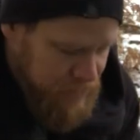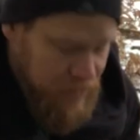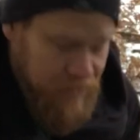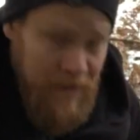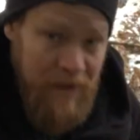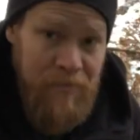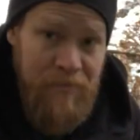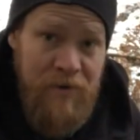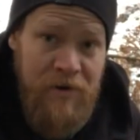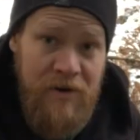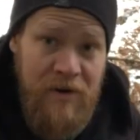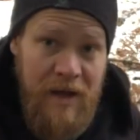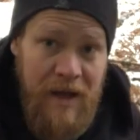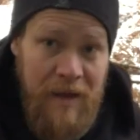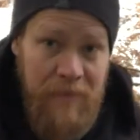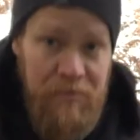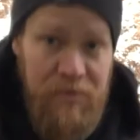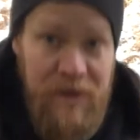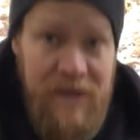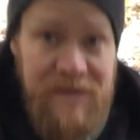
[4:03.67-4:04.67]
remember,
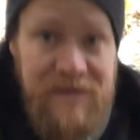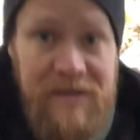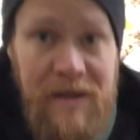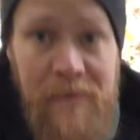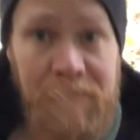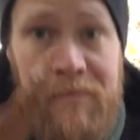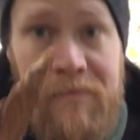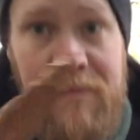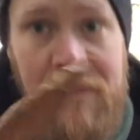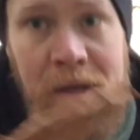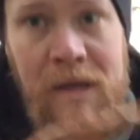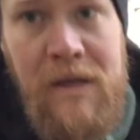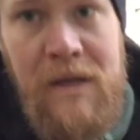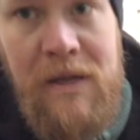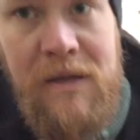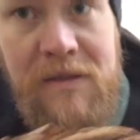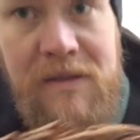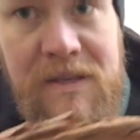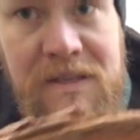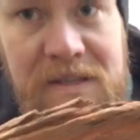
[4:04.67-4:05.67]
I bring some.
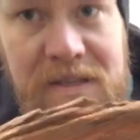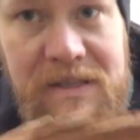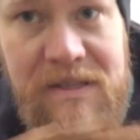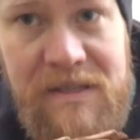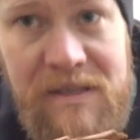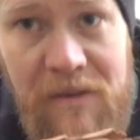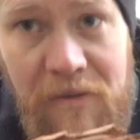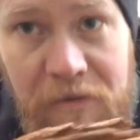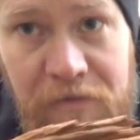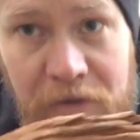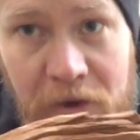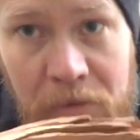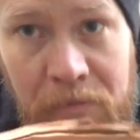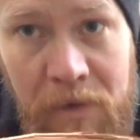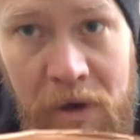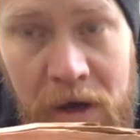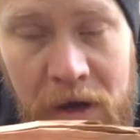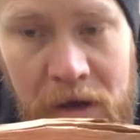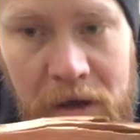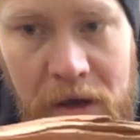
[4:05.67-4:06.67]
This is
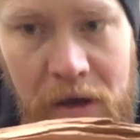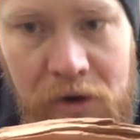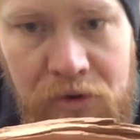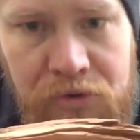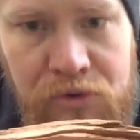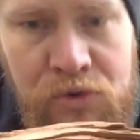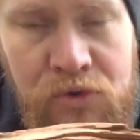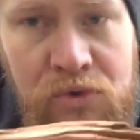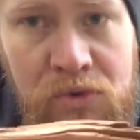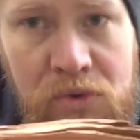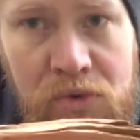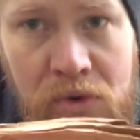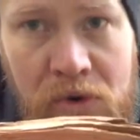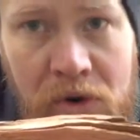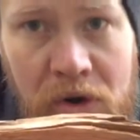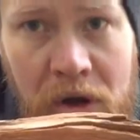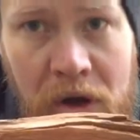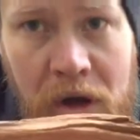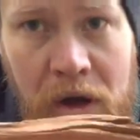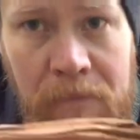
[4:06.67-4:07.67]
from a root
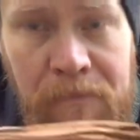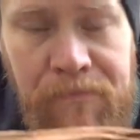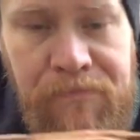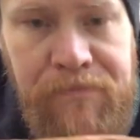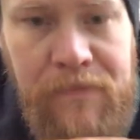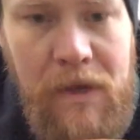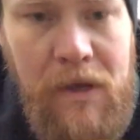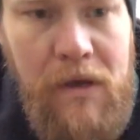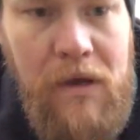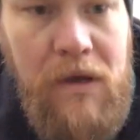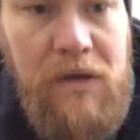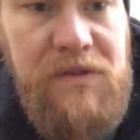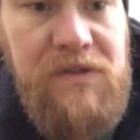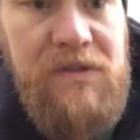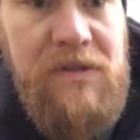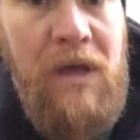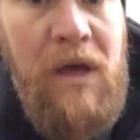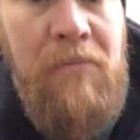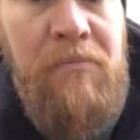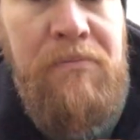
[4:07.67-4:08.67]
or a
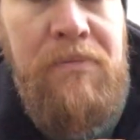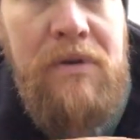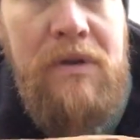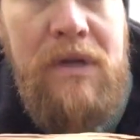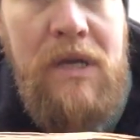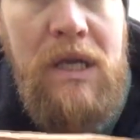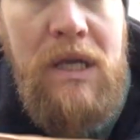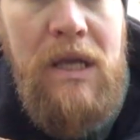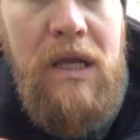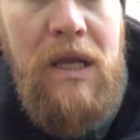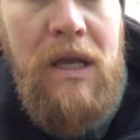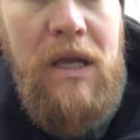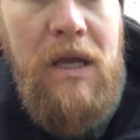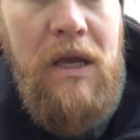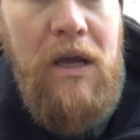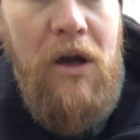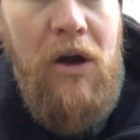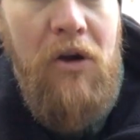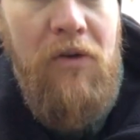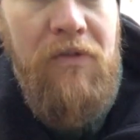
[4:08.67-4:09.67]
stump
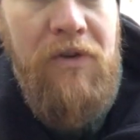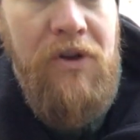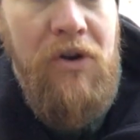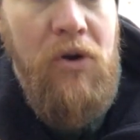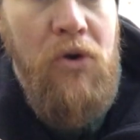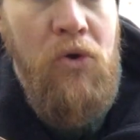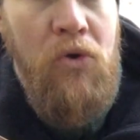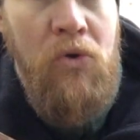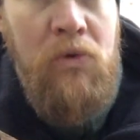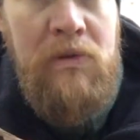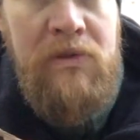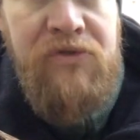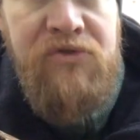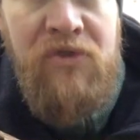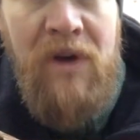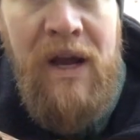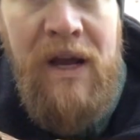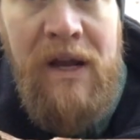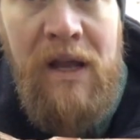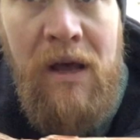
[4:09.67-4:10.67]
of an old
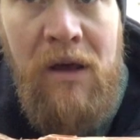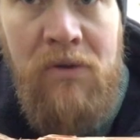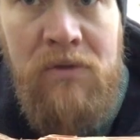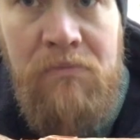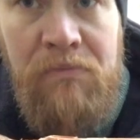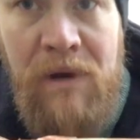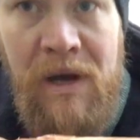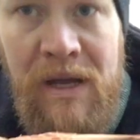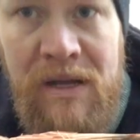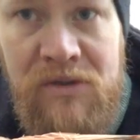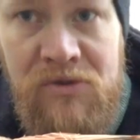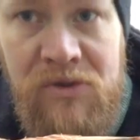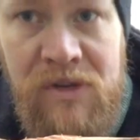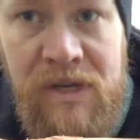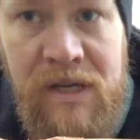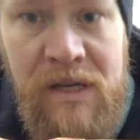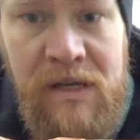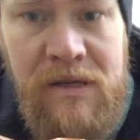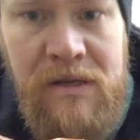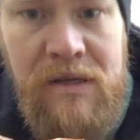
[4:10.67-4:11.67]
dried out pine
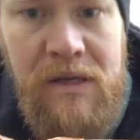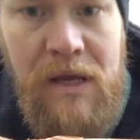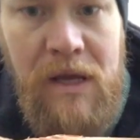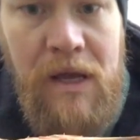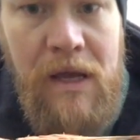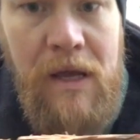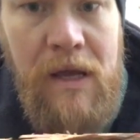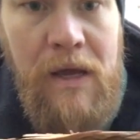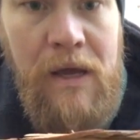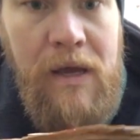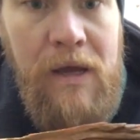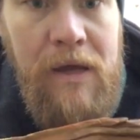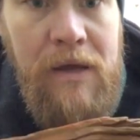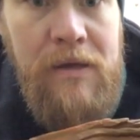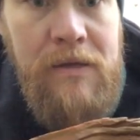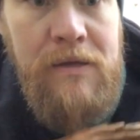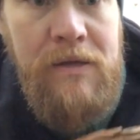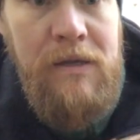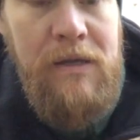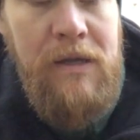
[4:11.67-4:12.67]
tree.
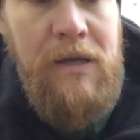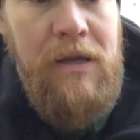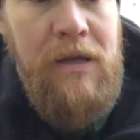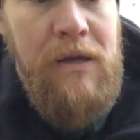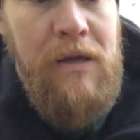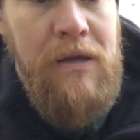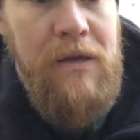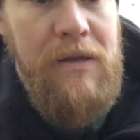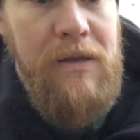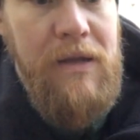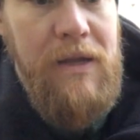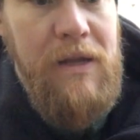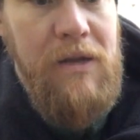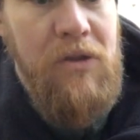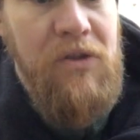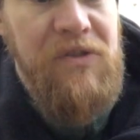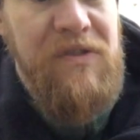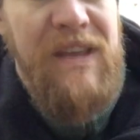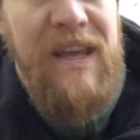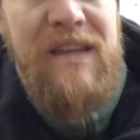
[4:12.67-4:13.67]
It
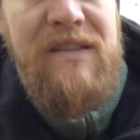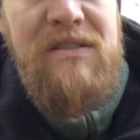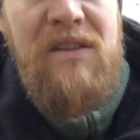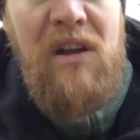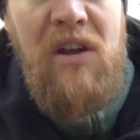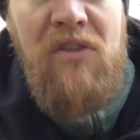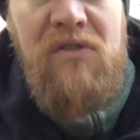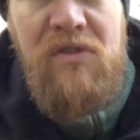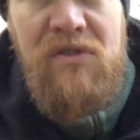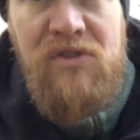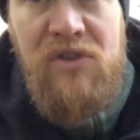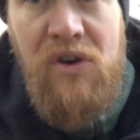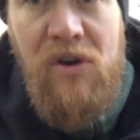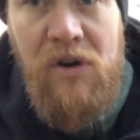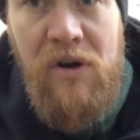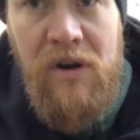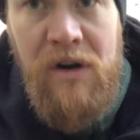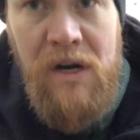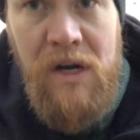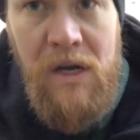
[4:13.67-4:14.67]
contains a lot of
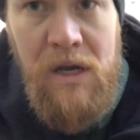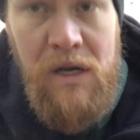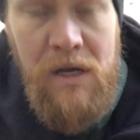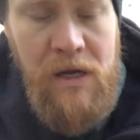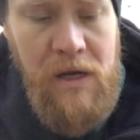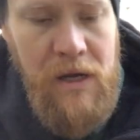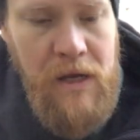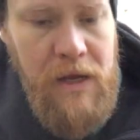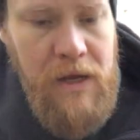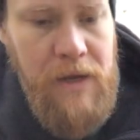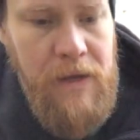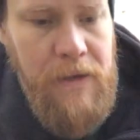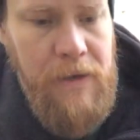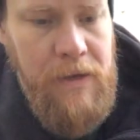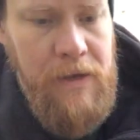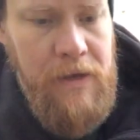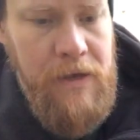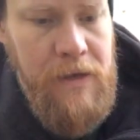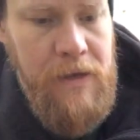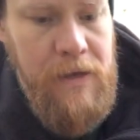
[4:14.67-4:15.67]
tar,
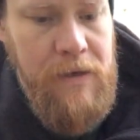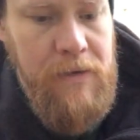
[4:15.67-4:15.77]
and